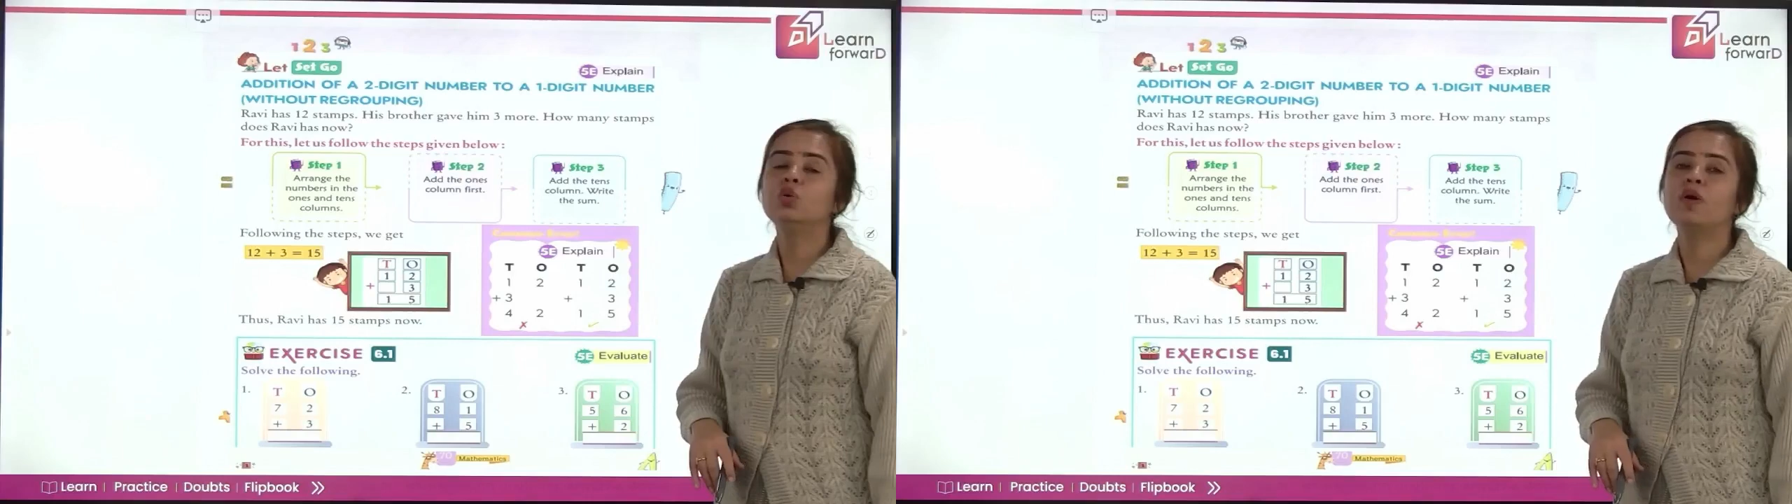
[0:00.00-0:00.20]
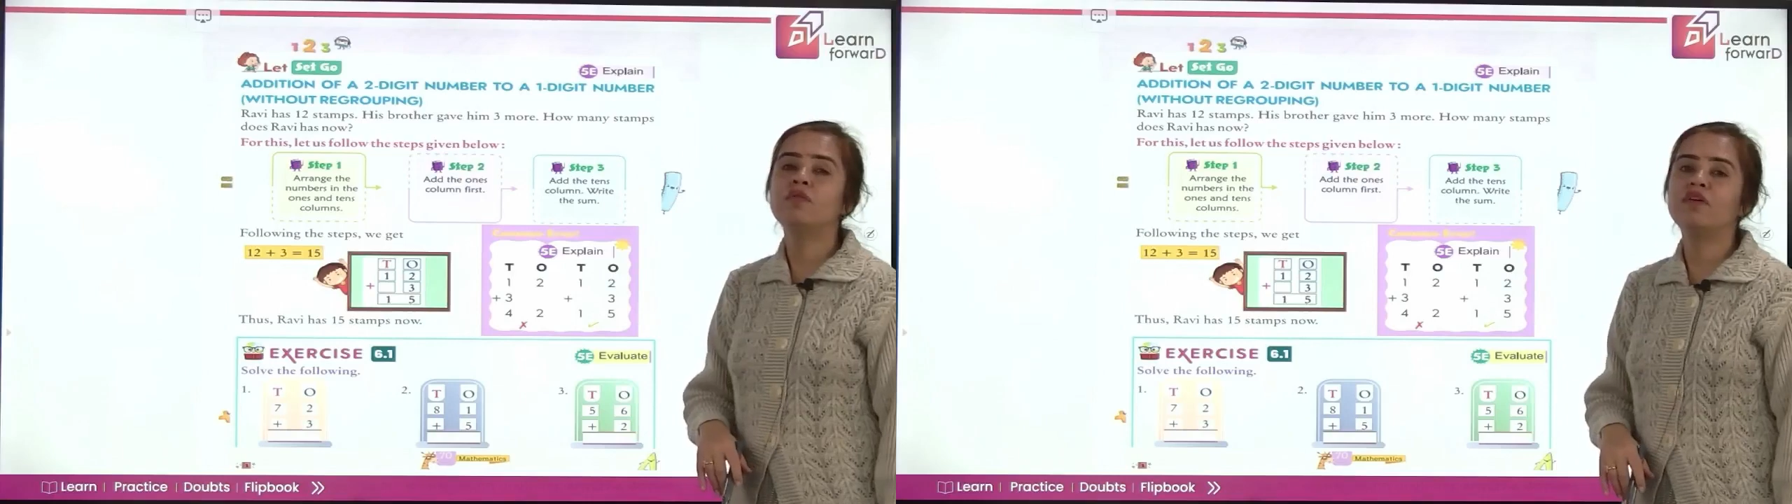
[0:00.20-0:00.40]

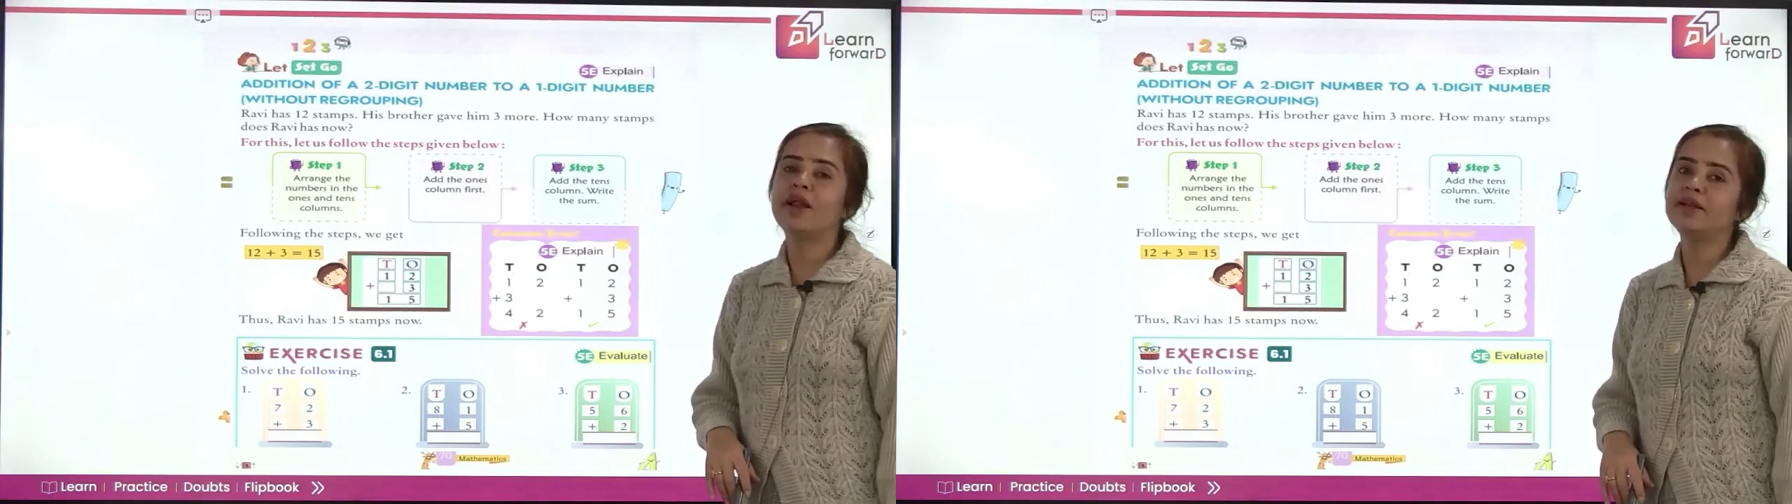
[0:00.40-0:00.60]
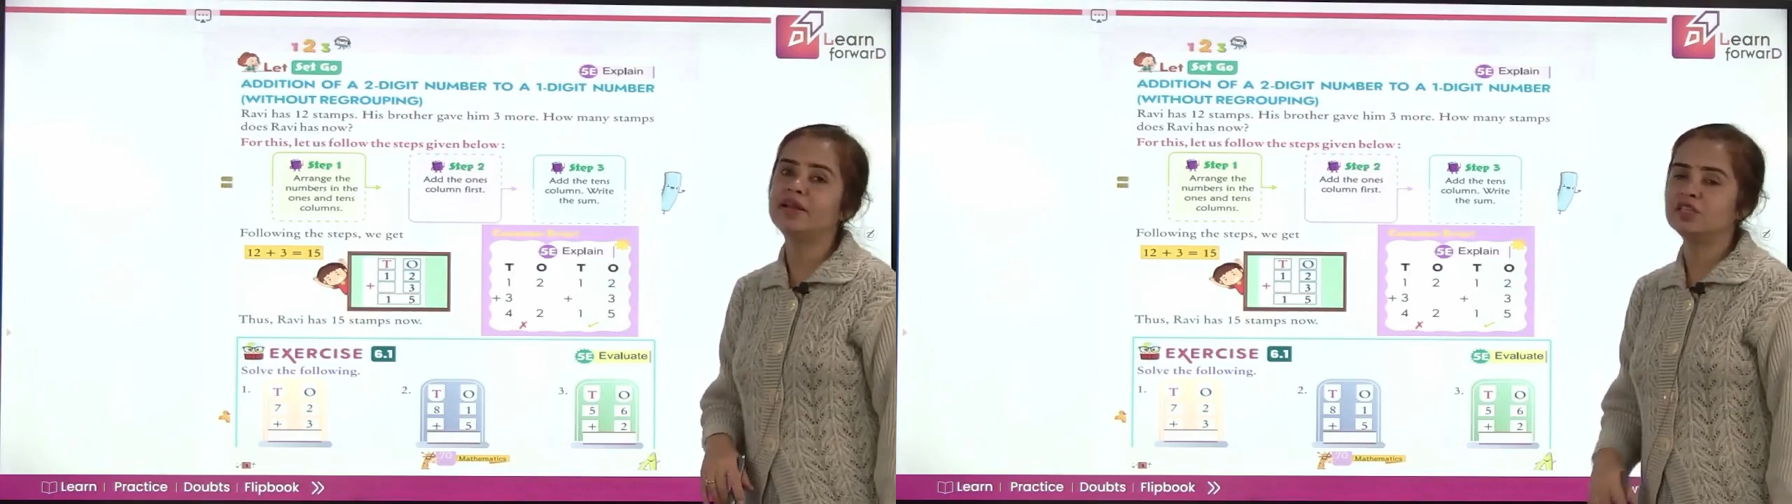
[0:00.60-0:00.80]

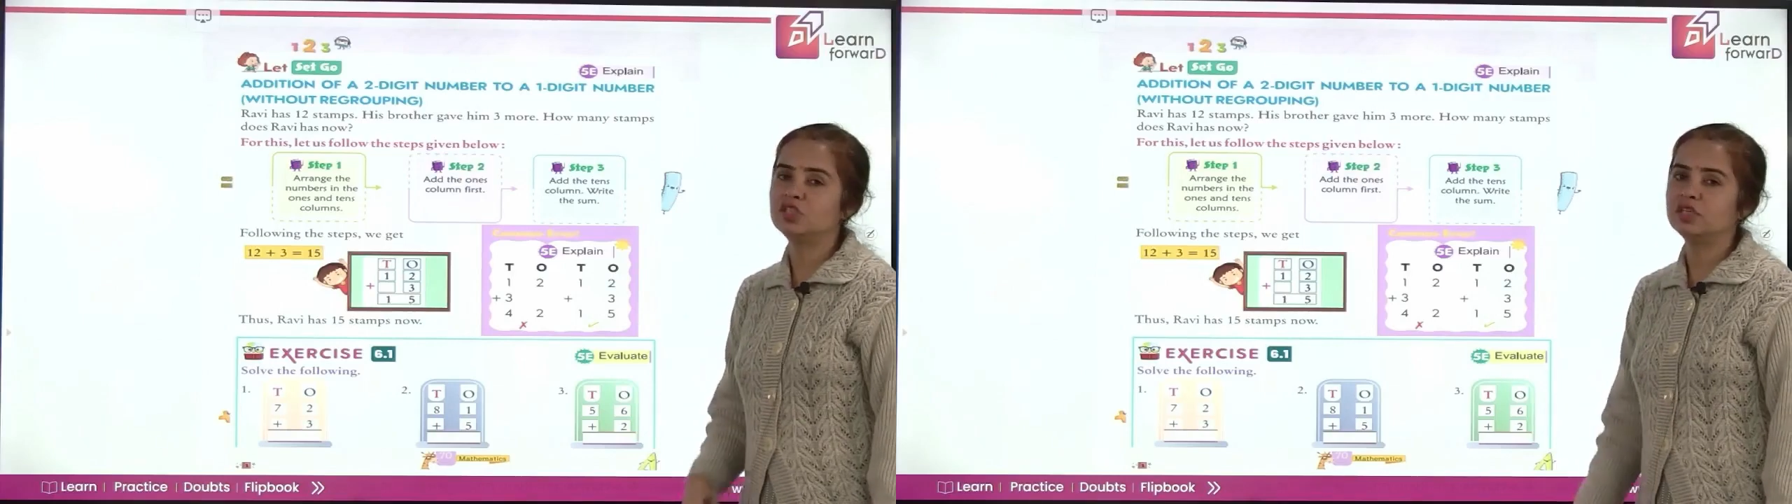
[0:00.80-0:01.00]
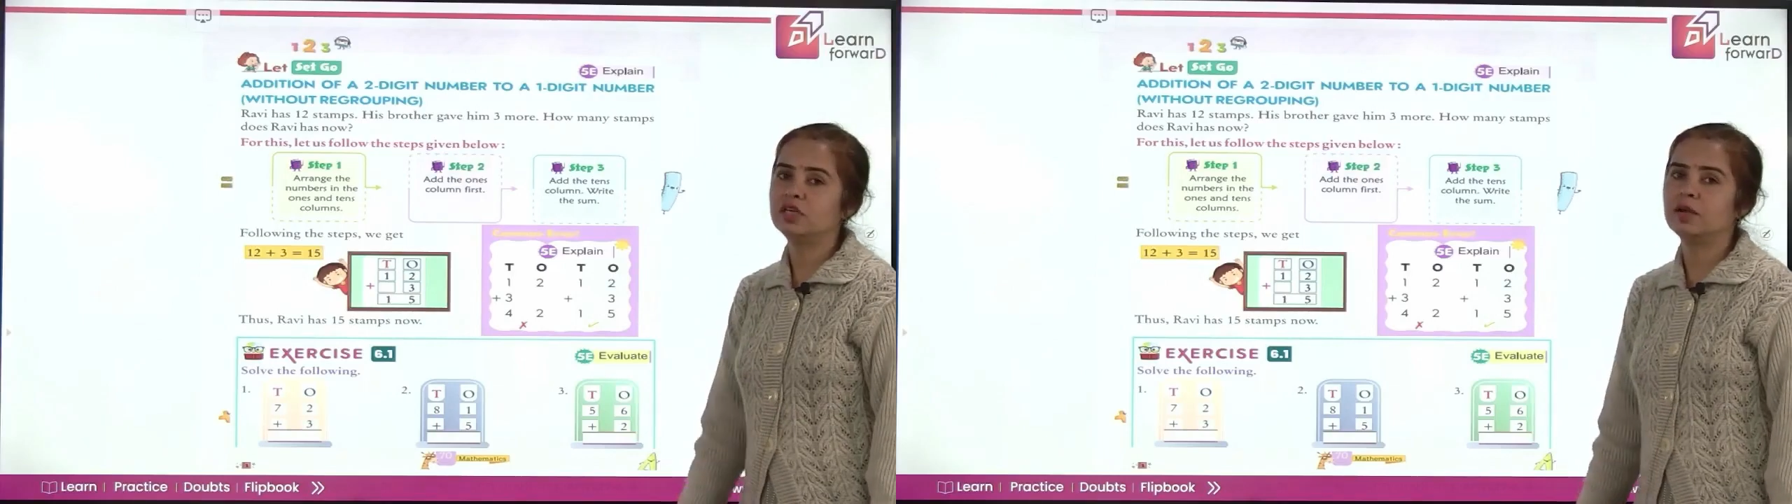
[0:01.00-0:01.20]
1-digit
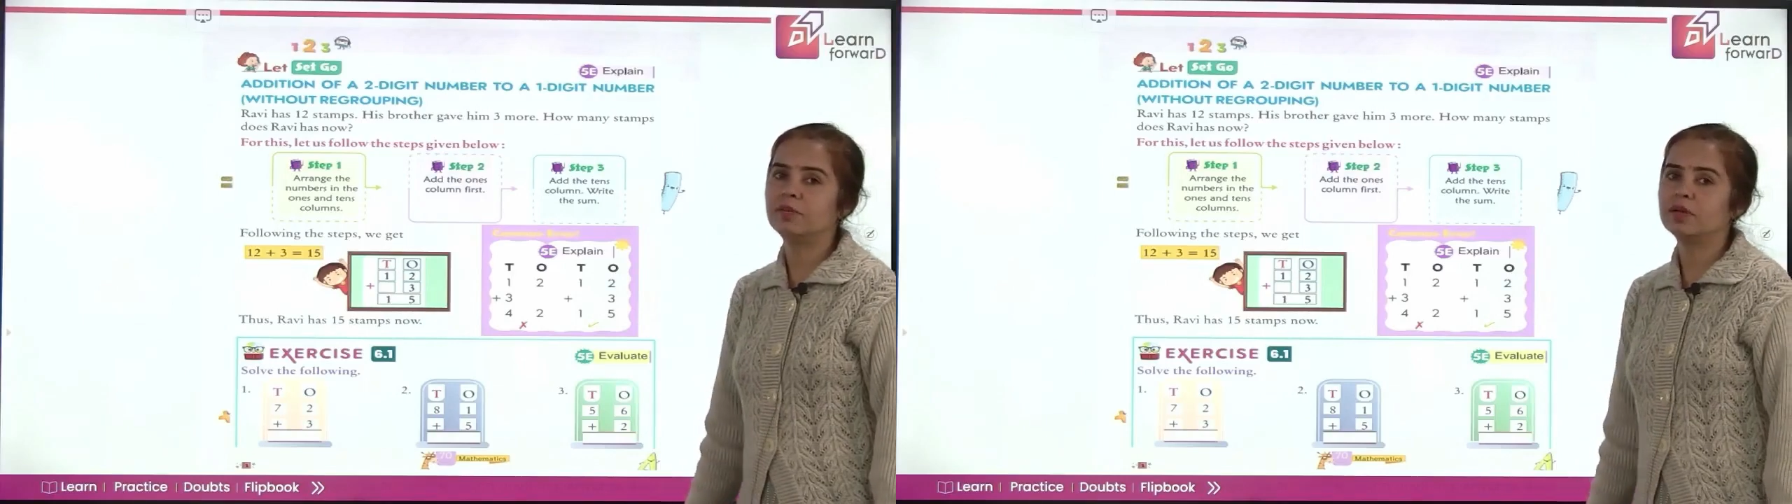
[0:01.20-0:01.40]
number.